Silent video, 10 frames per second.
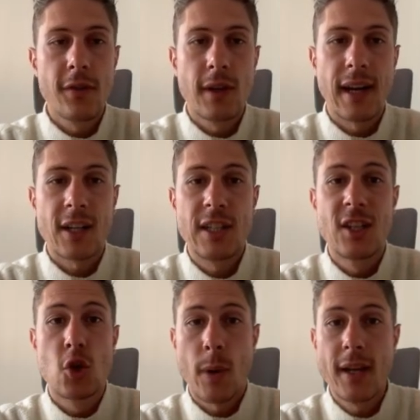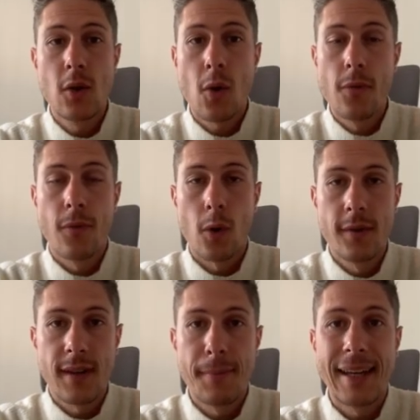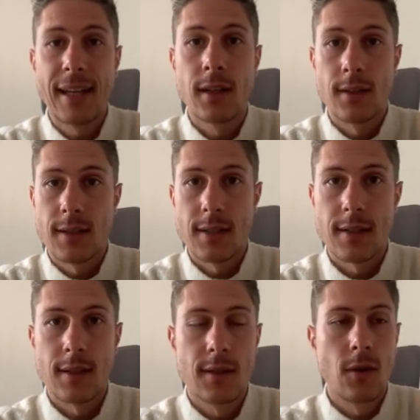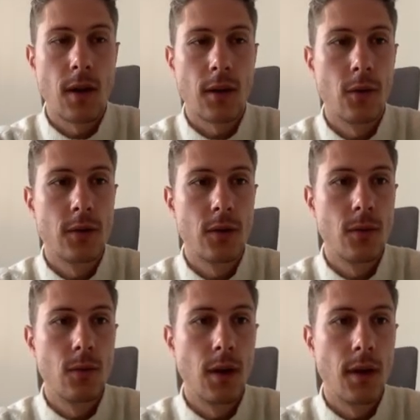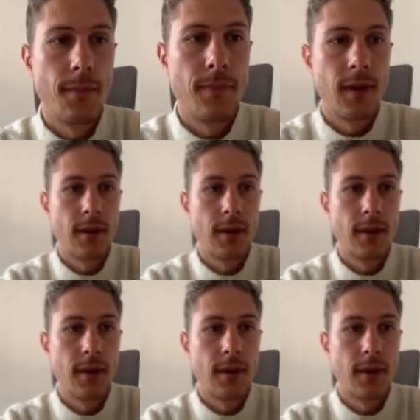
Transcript: is you can actually train your own voice and make it consistent. So I'll go to um,